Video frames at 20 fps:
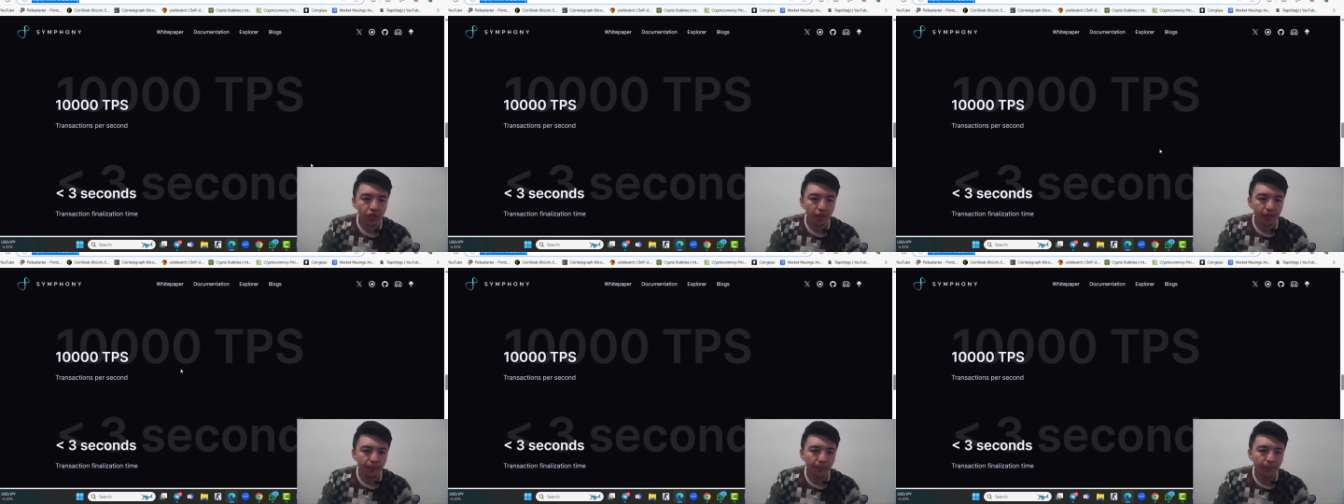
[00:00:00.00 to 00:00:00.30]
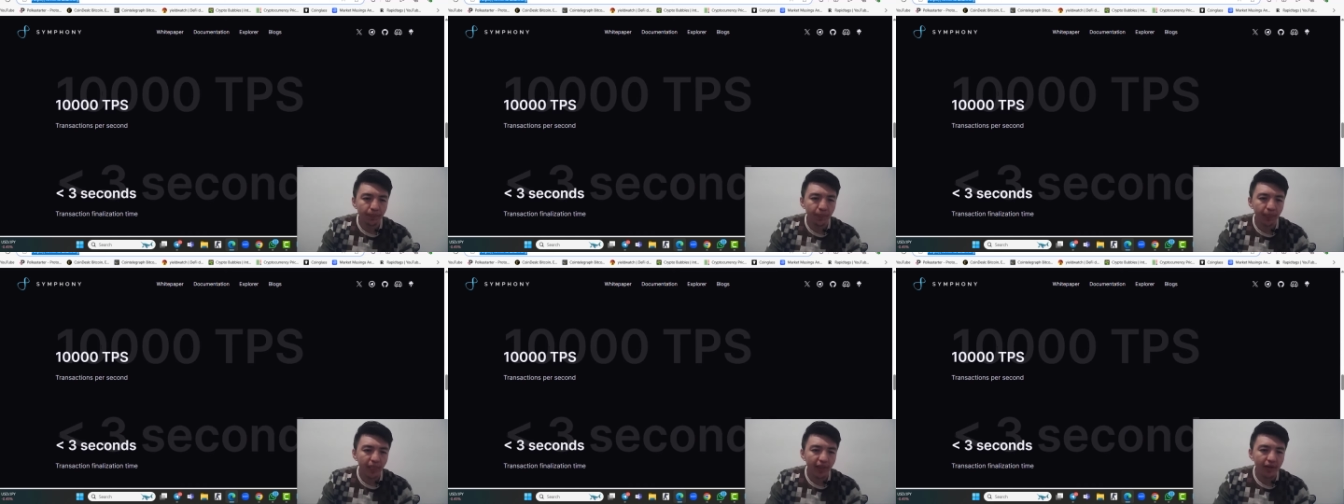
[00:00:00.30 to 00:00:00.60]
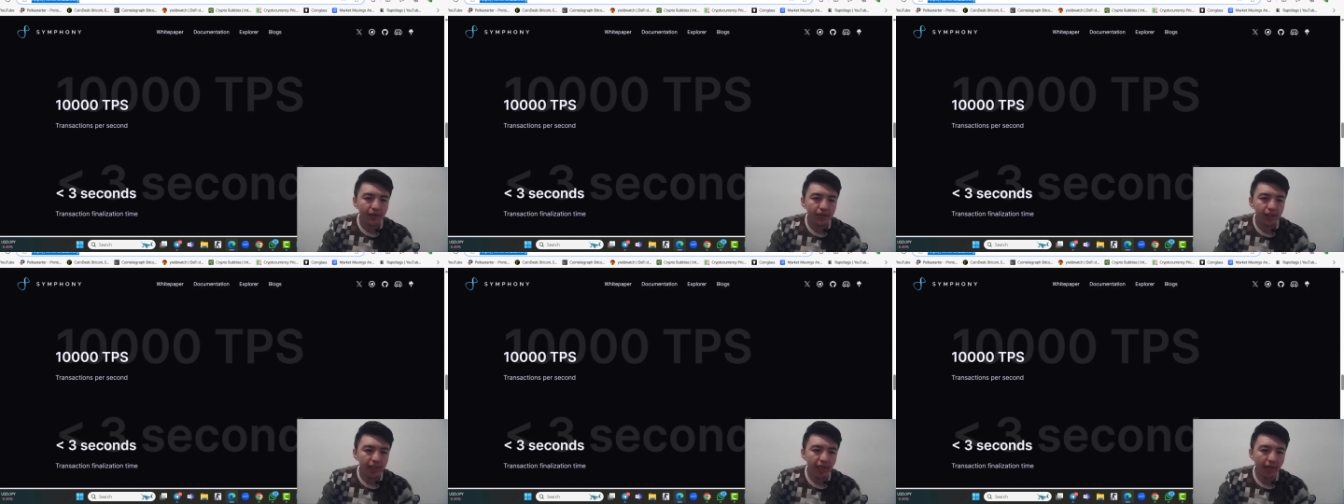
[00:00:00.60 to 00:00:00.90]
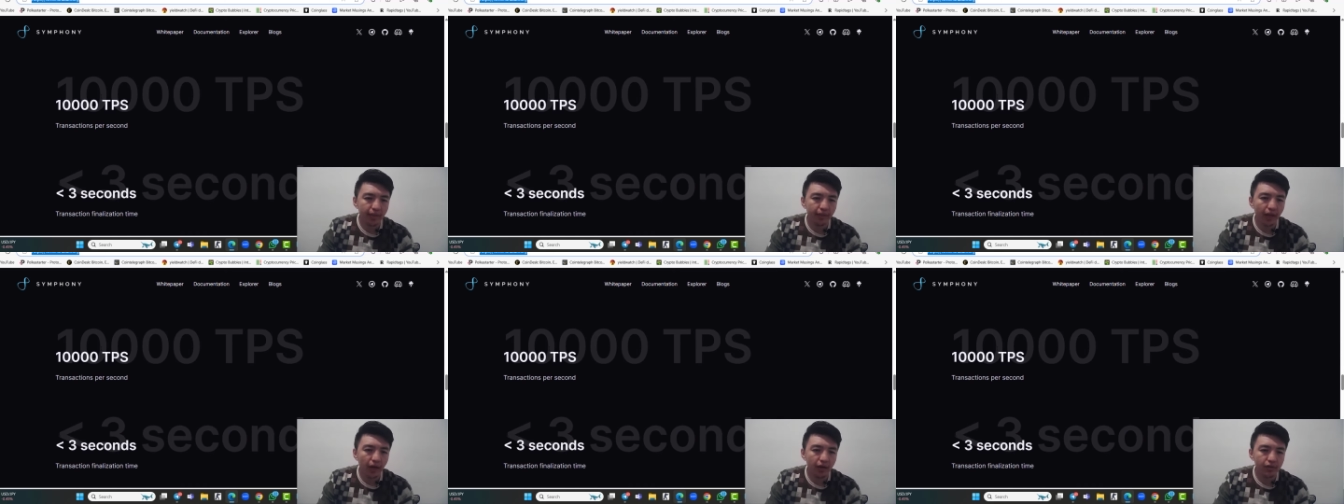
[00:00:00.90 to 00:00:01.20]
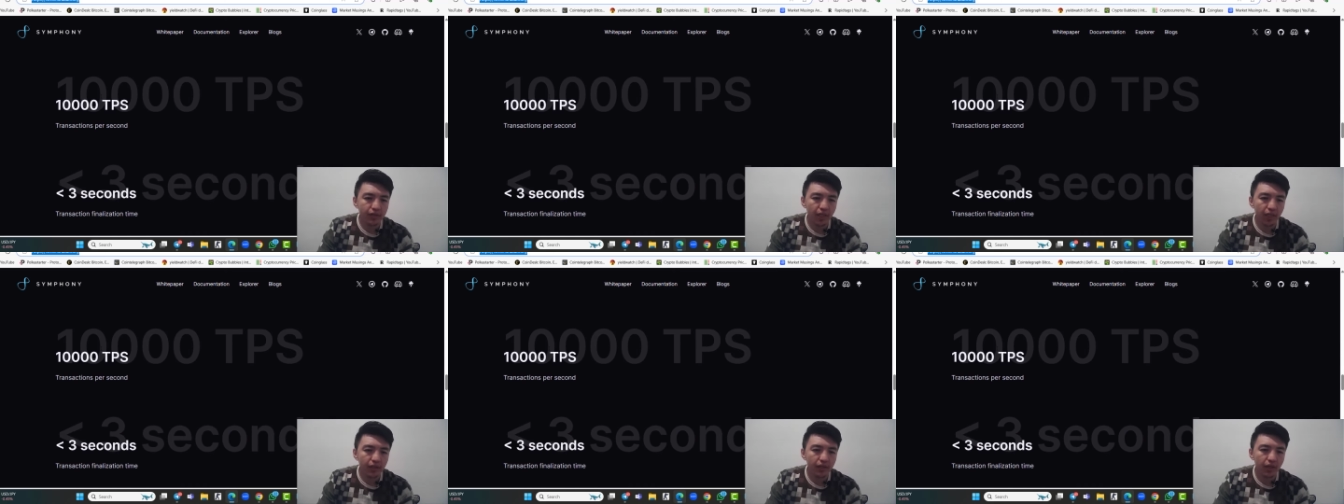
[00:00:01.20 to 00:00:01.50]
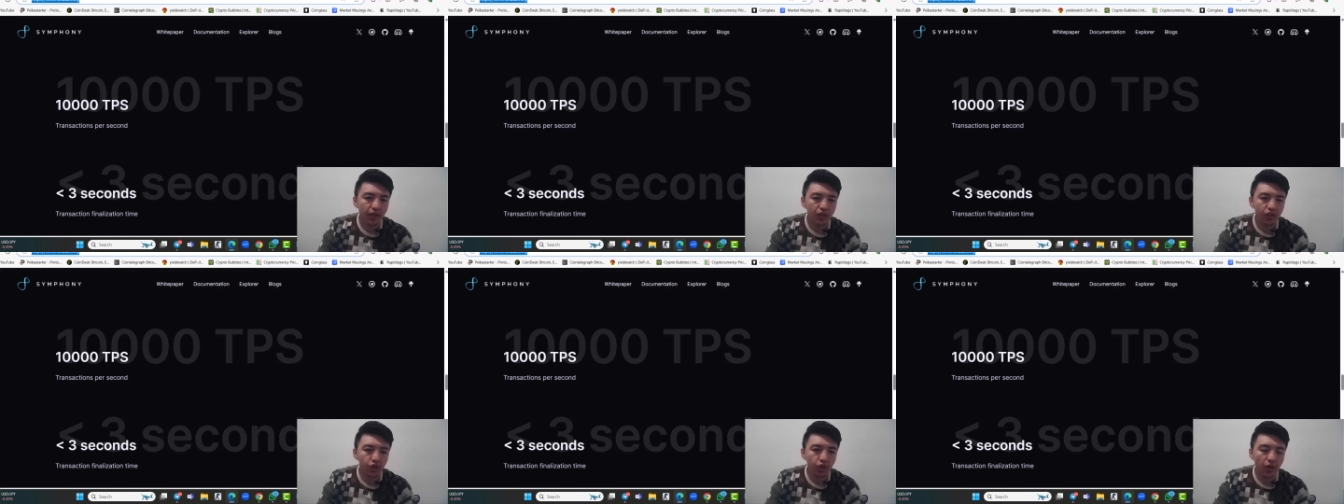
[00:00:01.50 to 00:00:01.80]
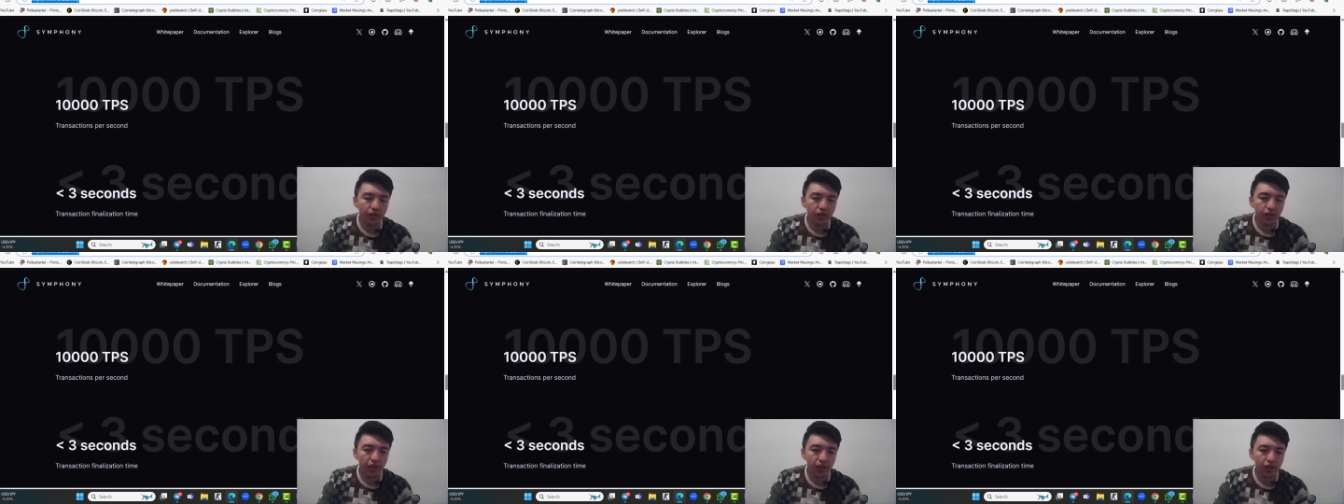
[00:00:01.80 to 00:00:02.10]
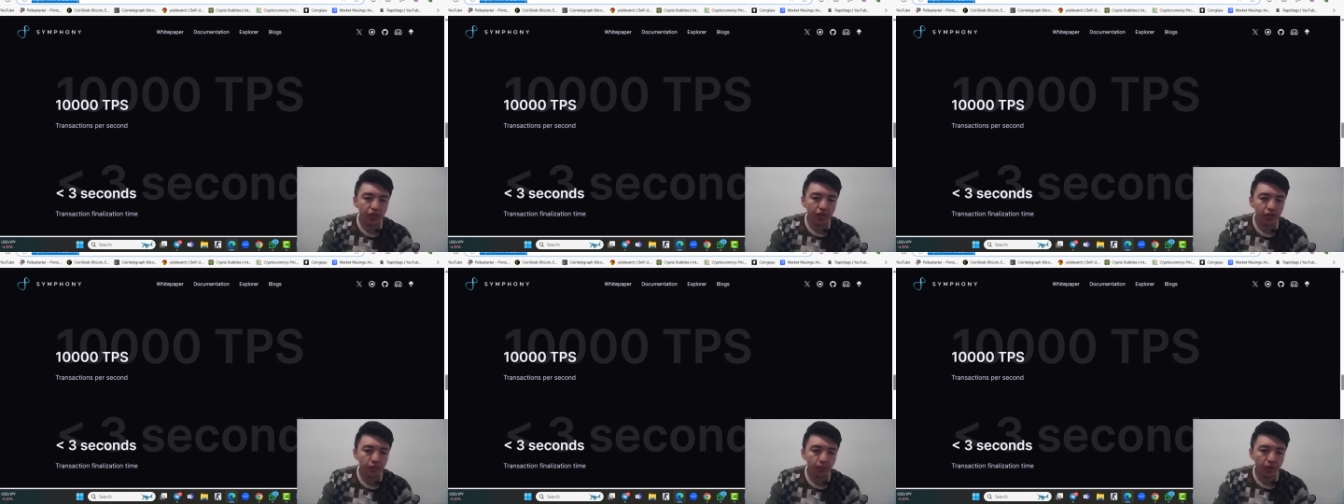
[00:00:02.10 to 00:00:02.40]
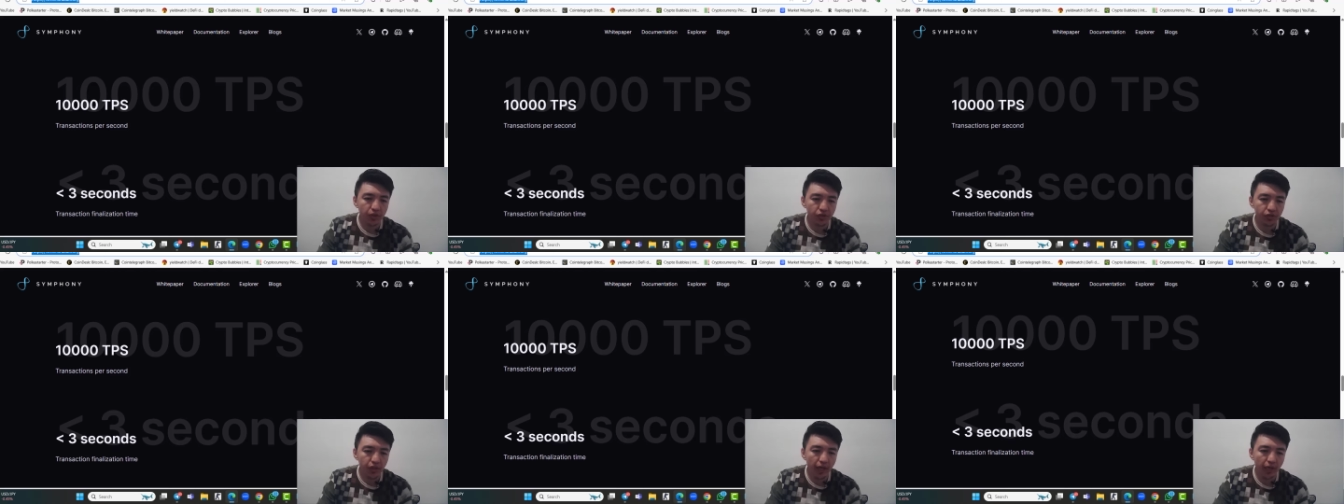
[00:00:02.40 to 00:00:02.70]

10,000 transactions per second.